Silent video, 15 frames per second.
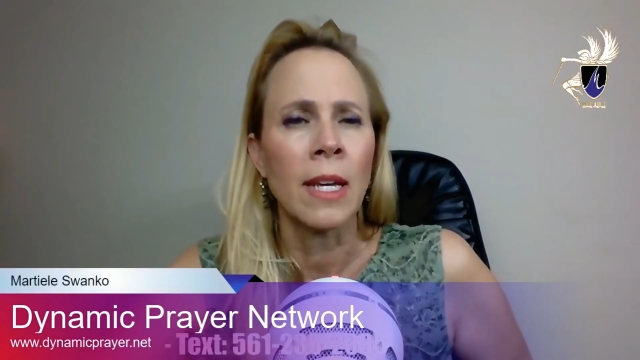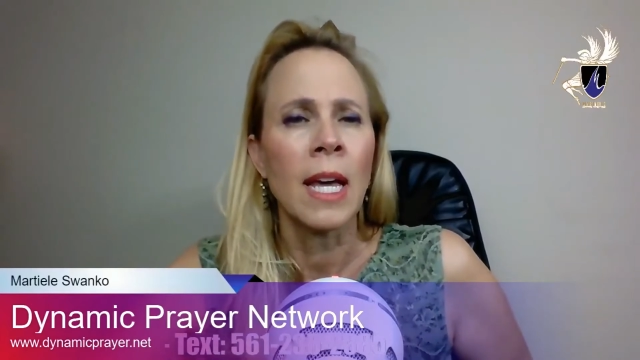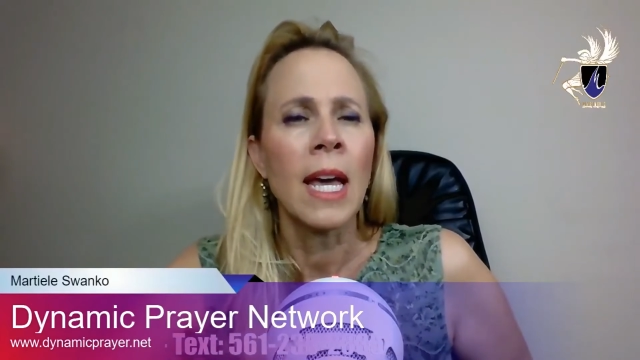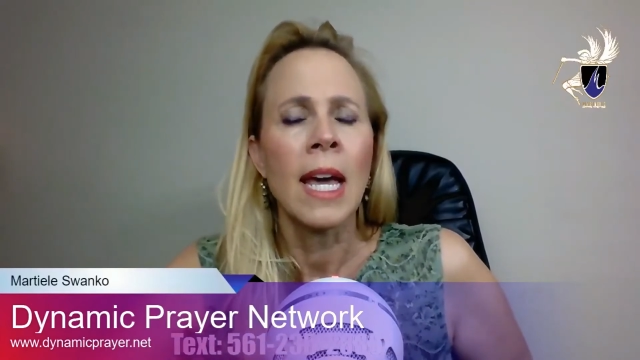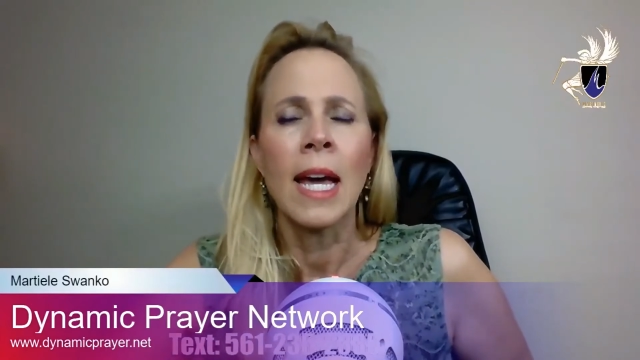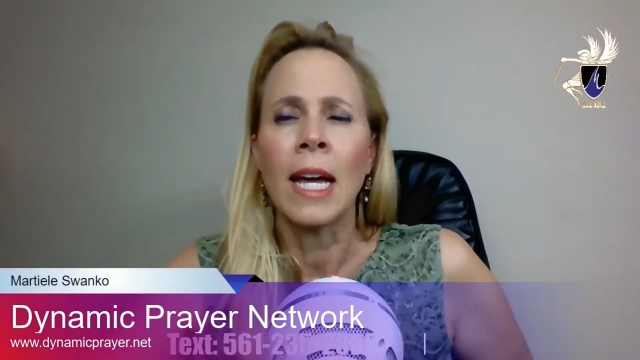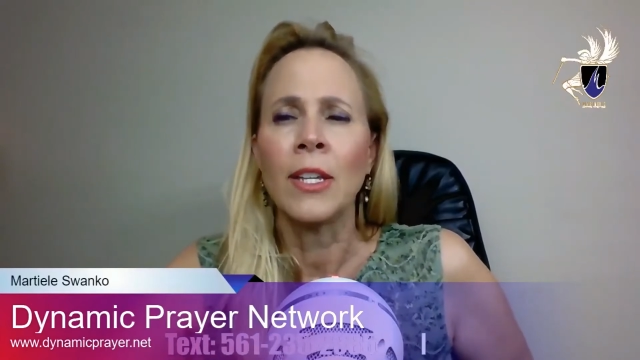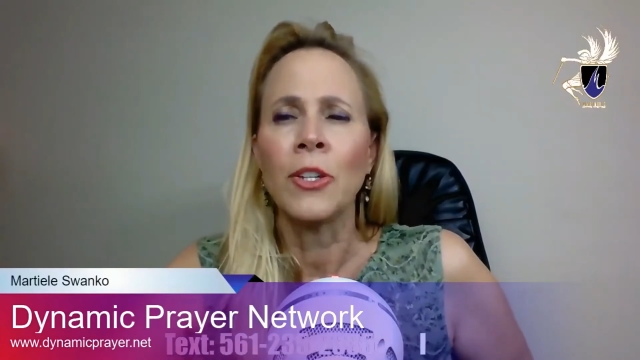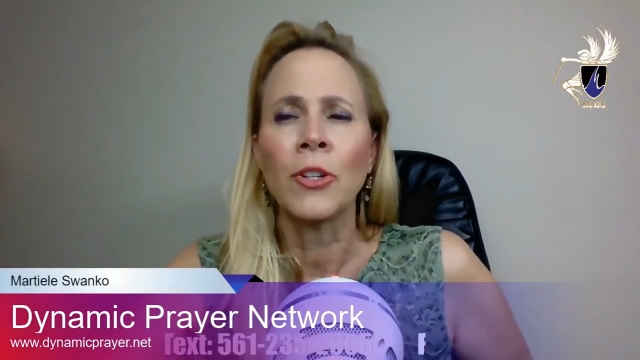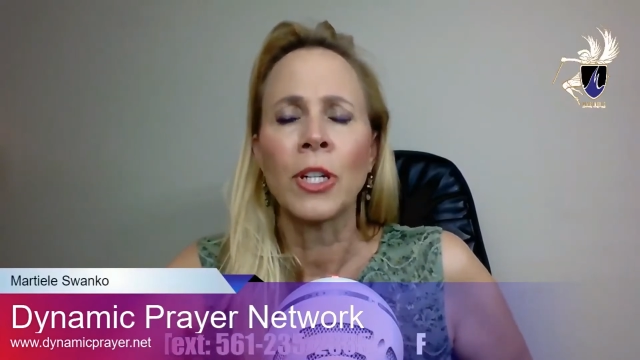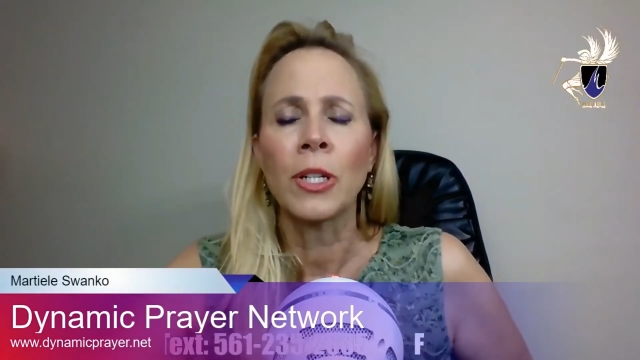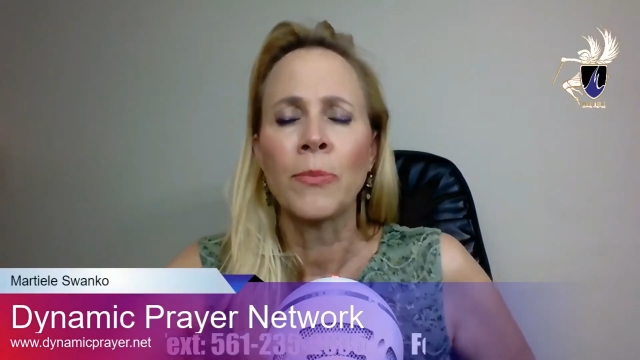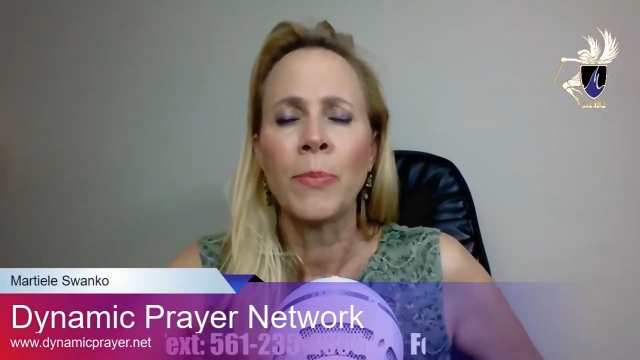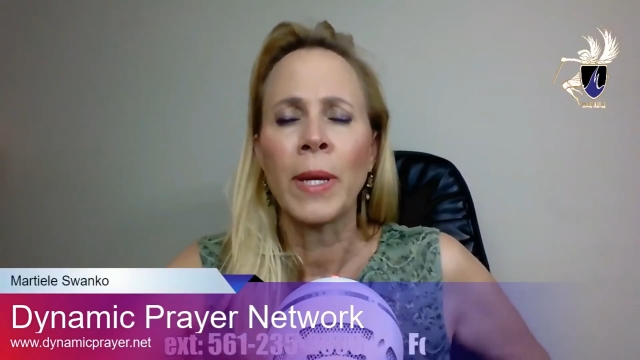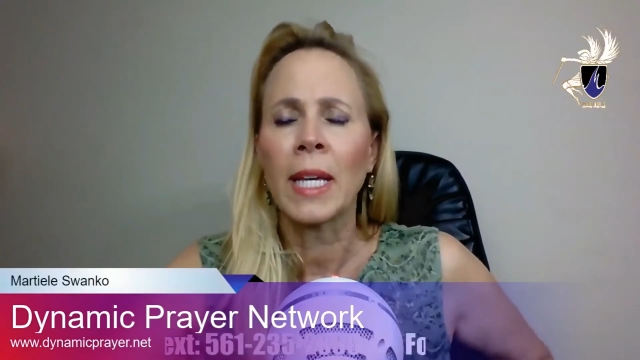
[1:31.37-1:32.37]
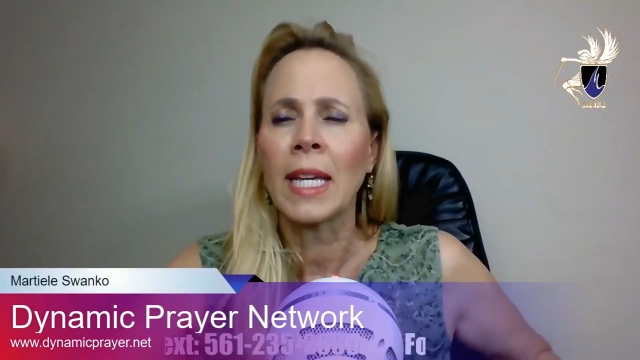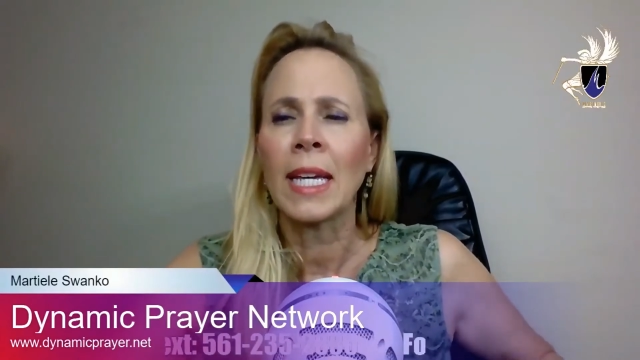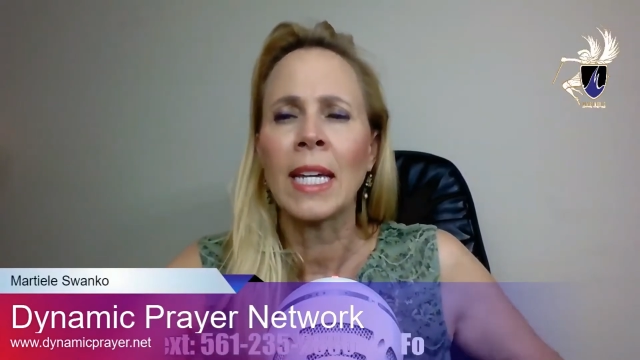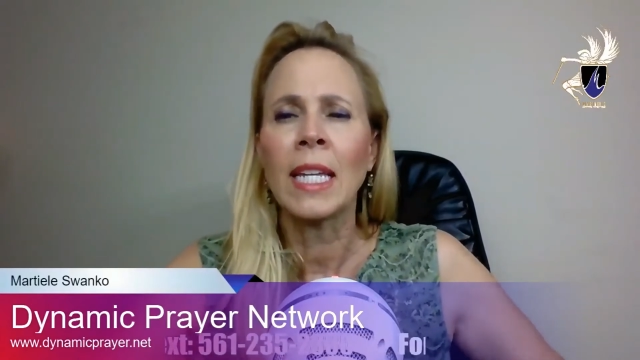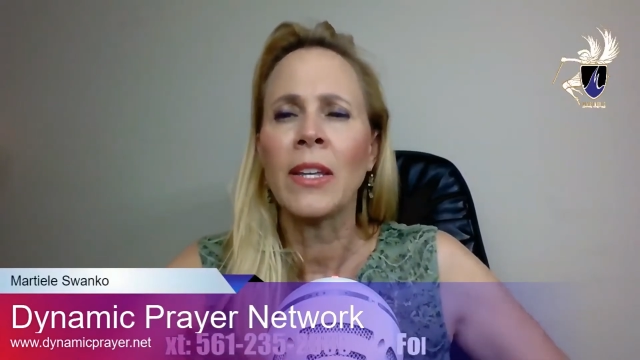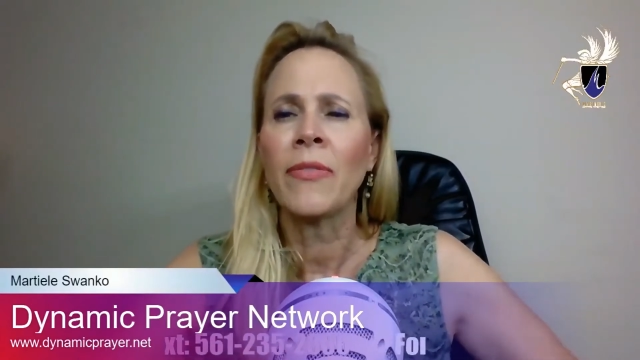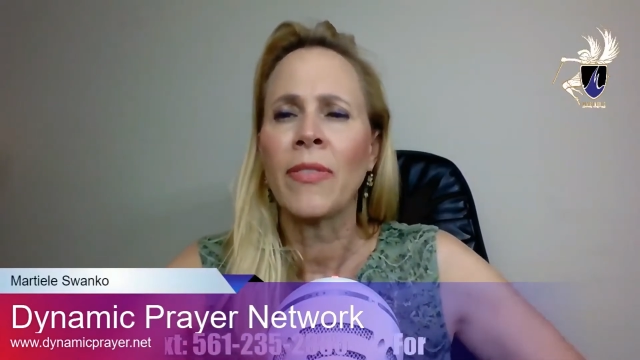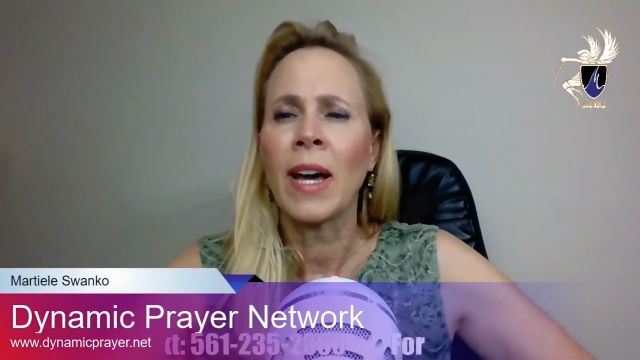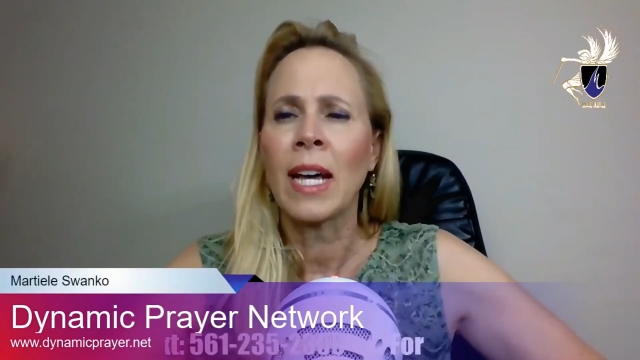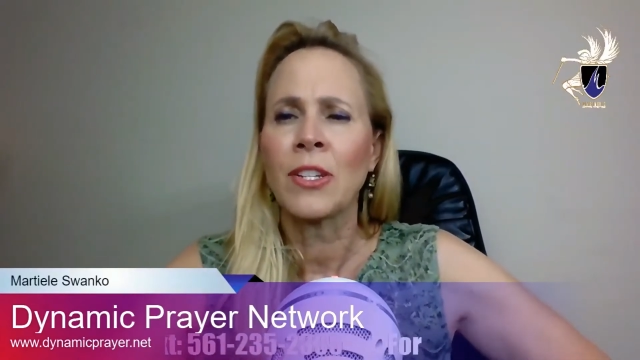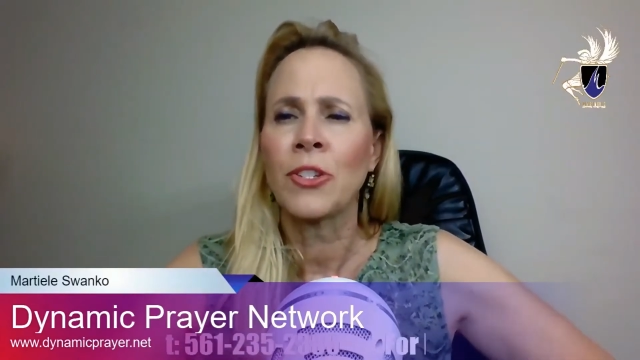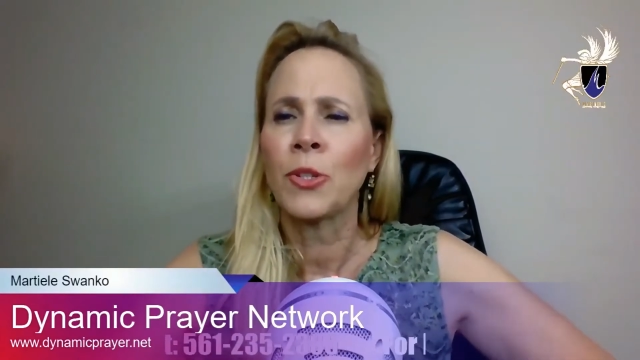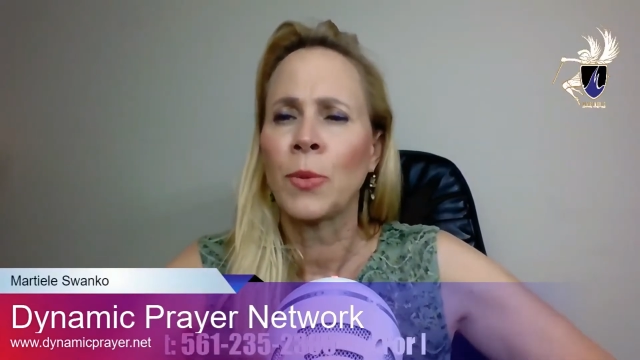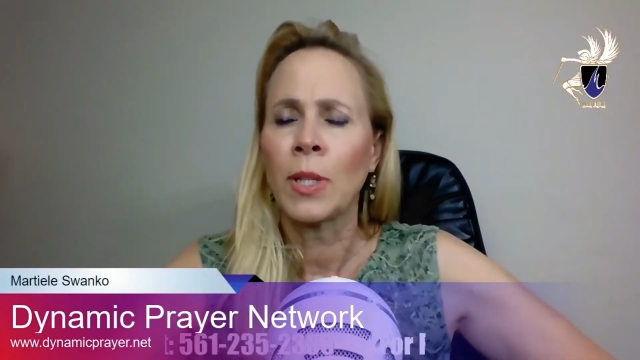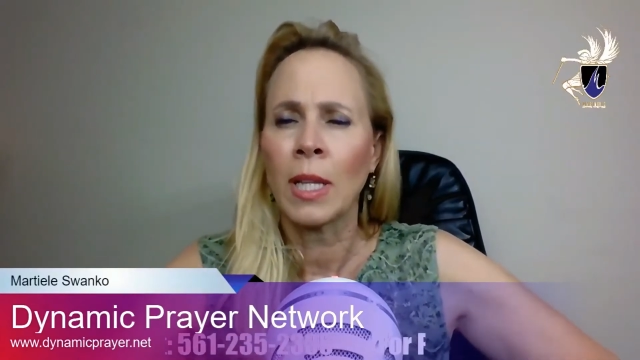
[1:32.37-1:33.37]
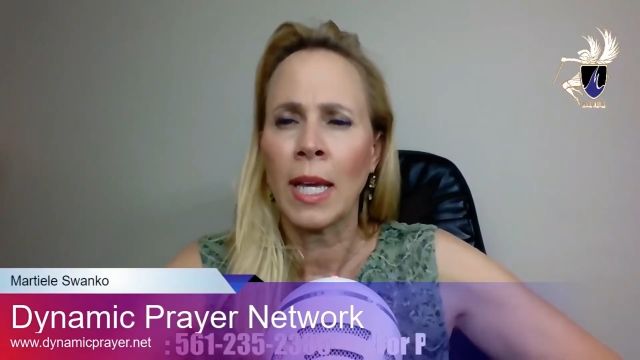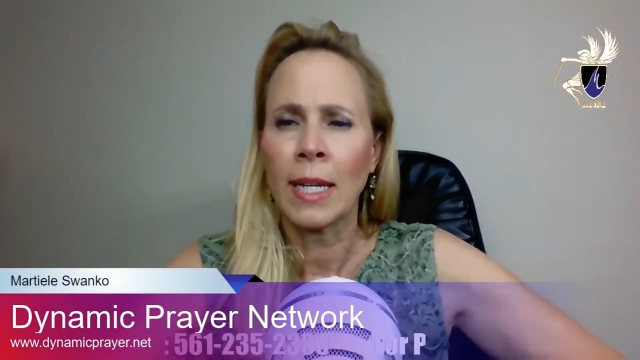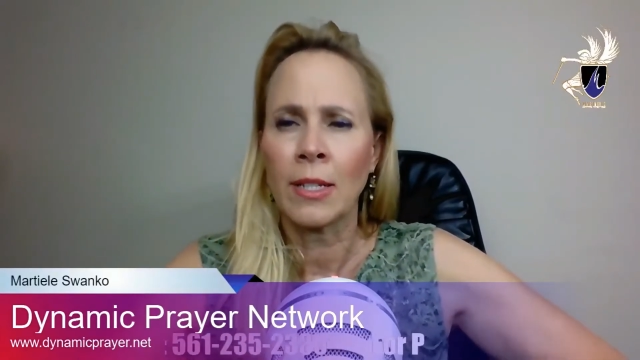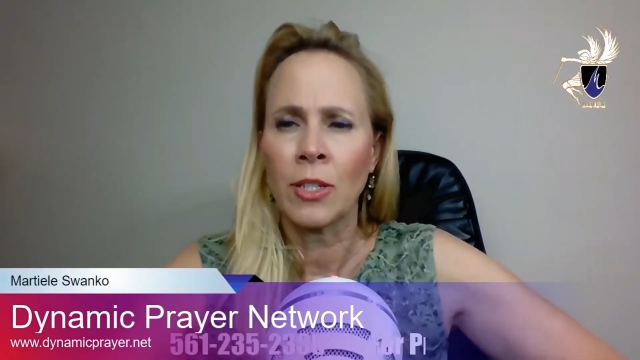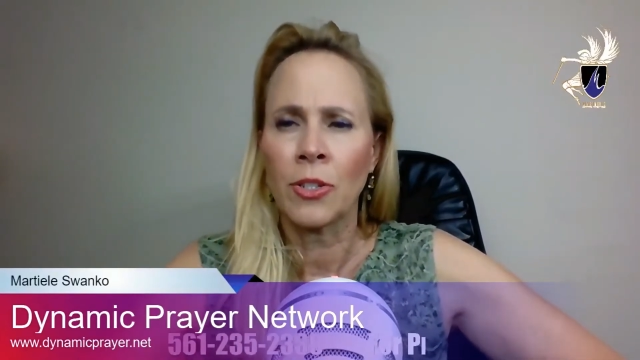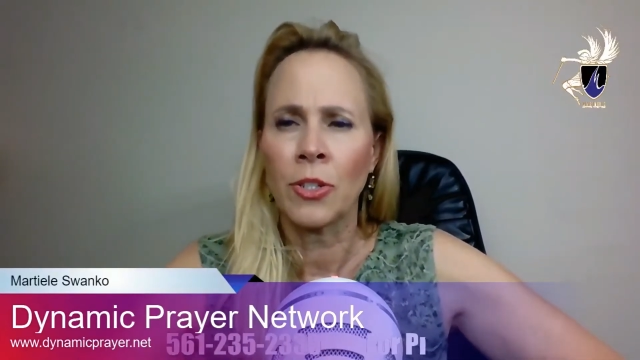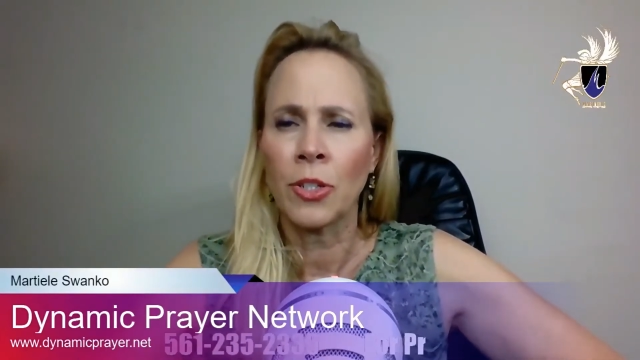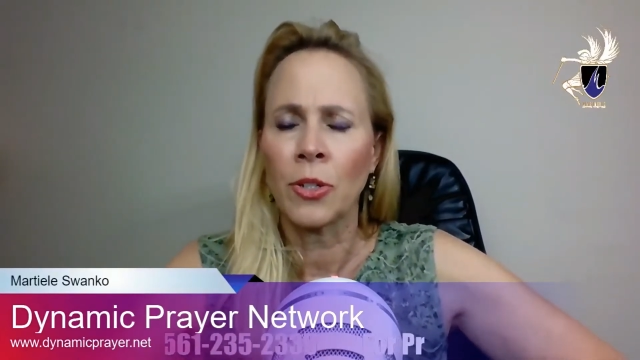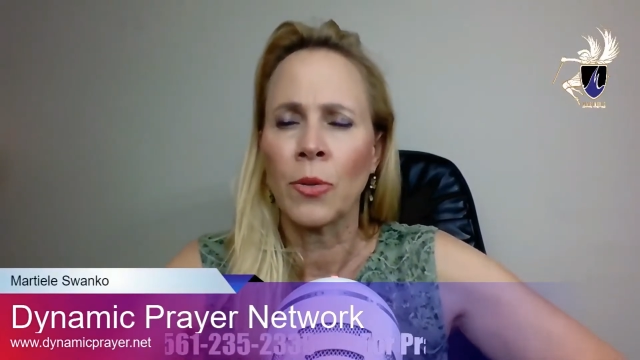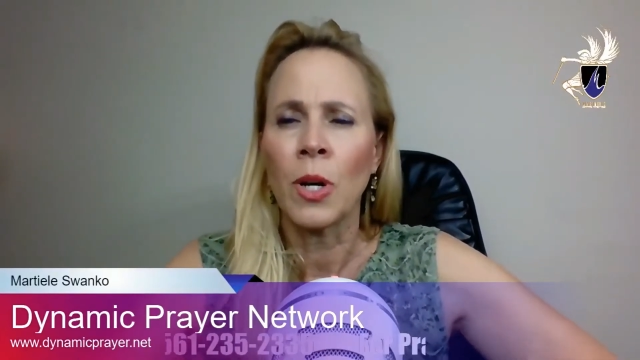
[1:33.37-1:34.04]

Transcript: And you can pick any fast you would like to do.